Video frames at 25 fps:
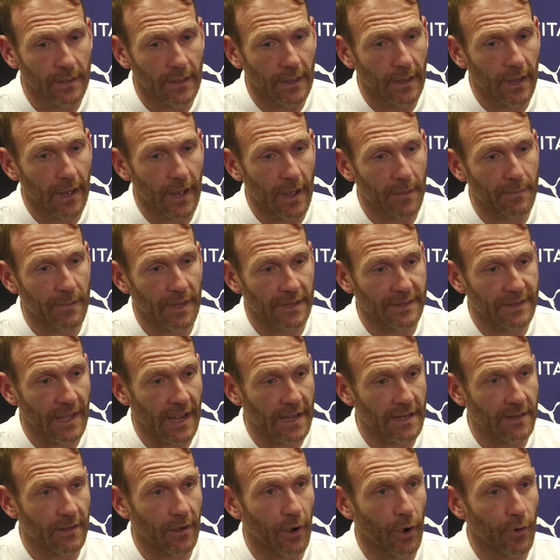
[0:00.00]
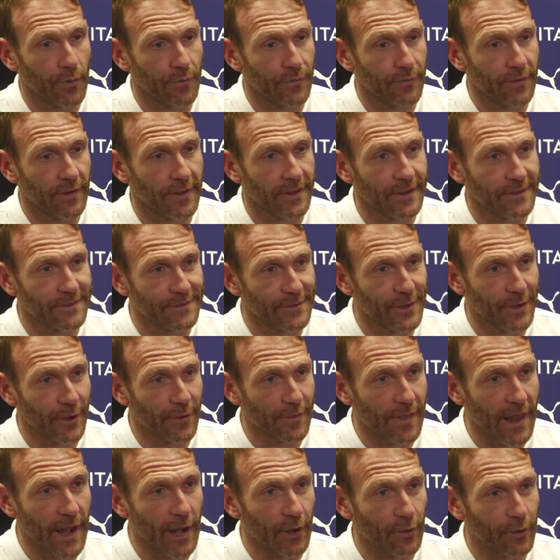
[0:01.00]
a day that hopefully, you
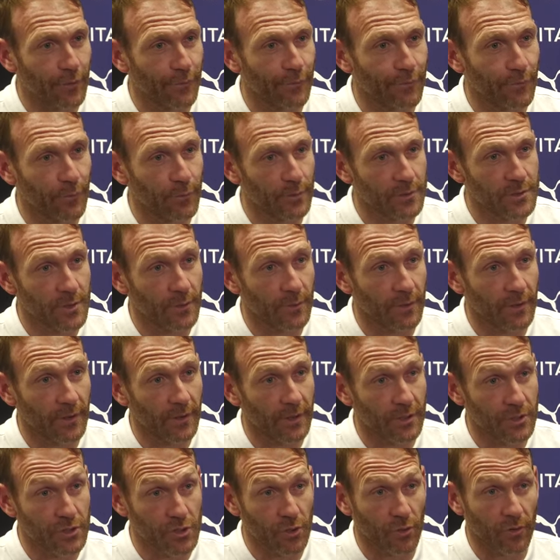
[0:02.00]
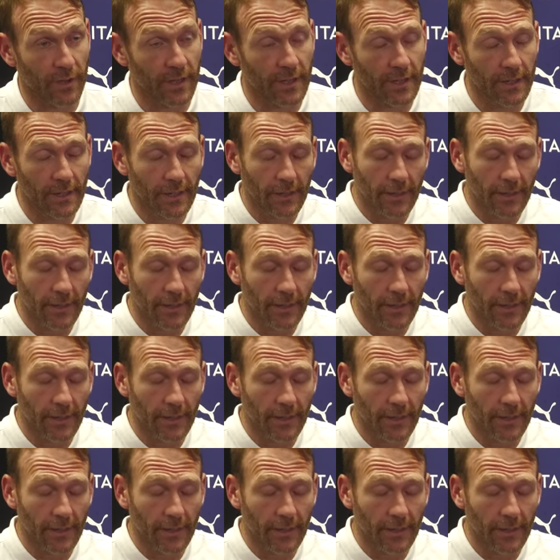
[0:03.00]
know, they're looking forward to and can enjoy.